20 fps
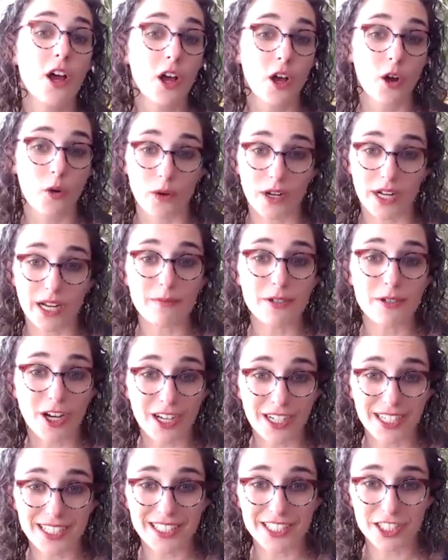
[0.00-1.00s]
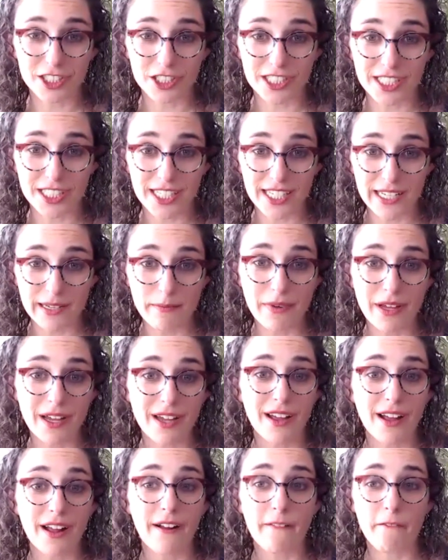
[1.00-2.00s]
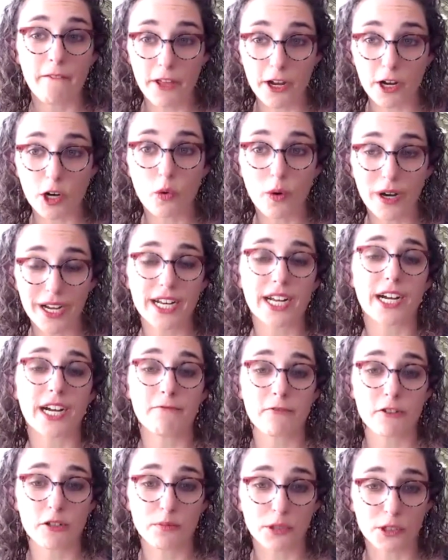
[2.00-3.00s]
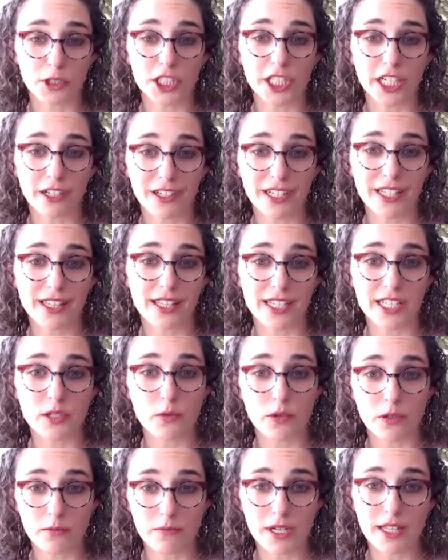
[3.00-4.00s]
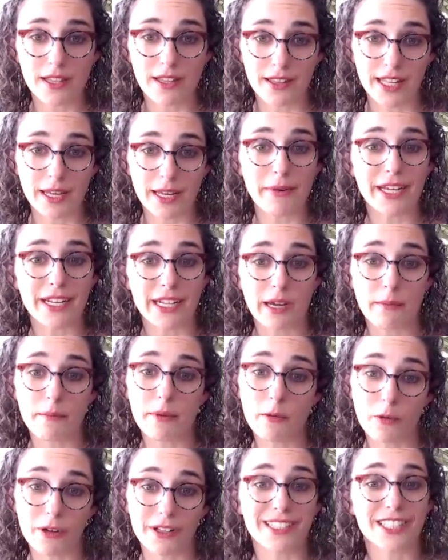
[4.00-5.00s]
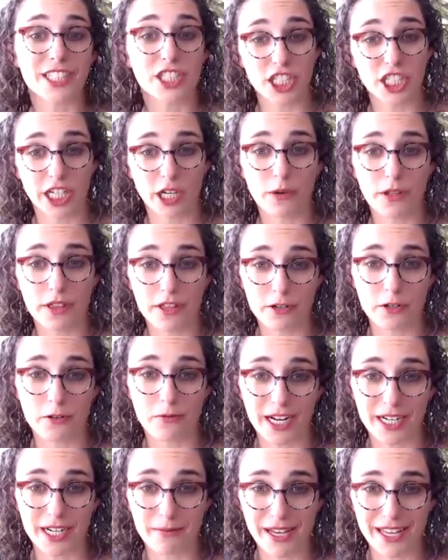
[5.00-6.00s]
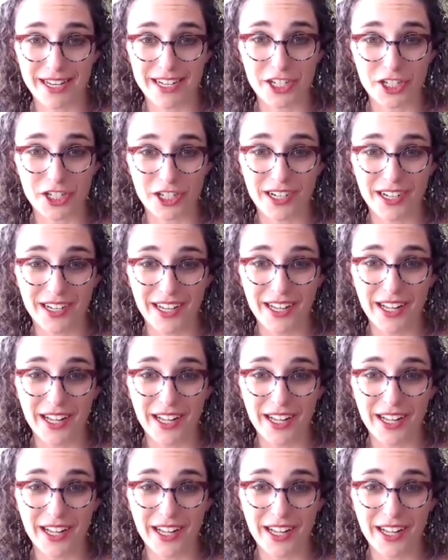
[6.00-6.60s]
When I'm talking to your team, they're quite comfortable sharing things with me that they might not be willing to share with their direct manager.